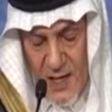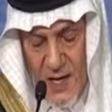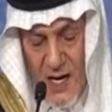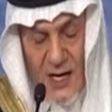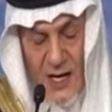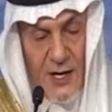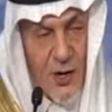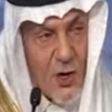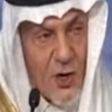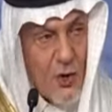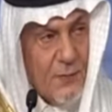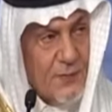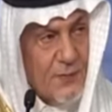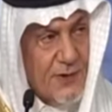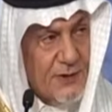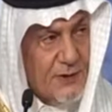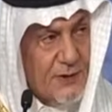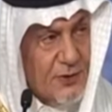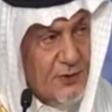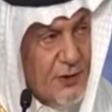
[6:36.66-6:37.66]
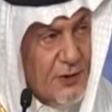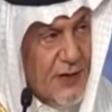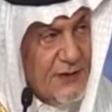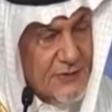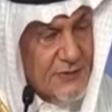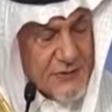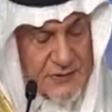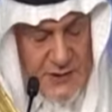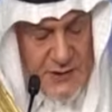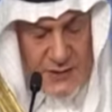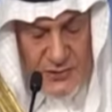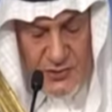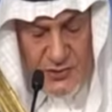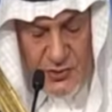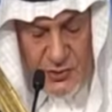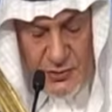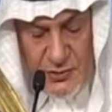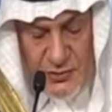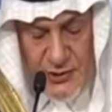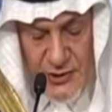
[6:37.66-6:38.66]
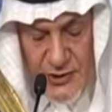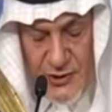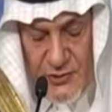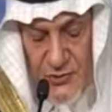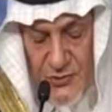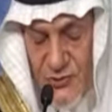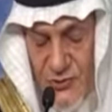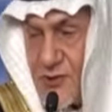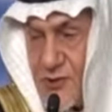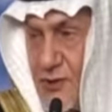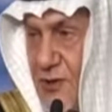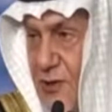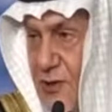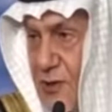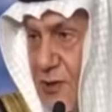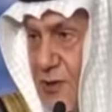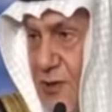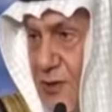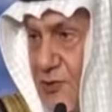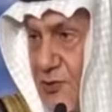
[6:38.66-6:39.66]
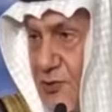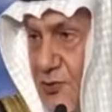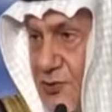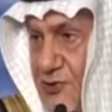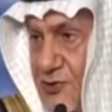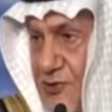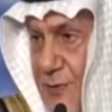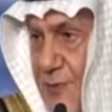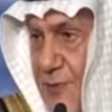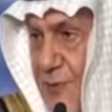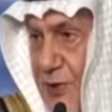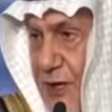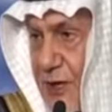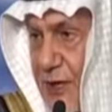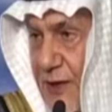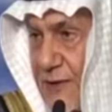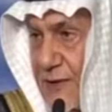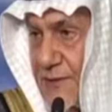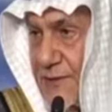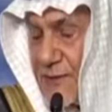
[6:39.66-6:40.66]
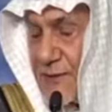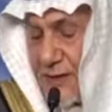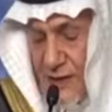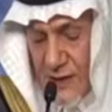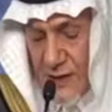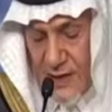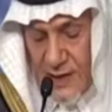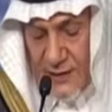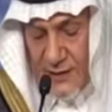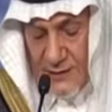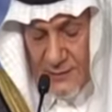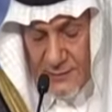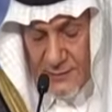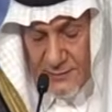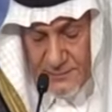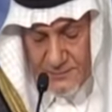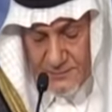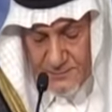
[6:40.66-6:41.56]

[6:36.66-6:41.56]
I hope that the United States continues to reciprocate in kind.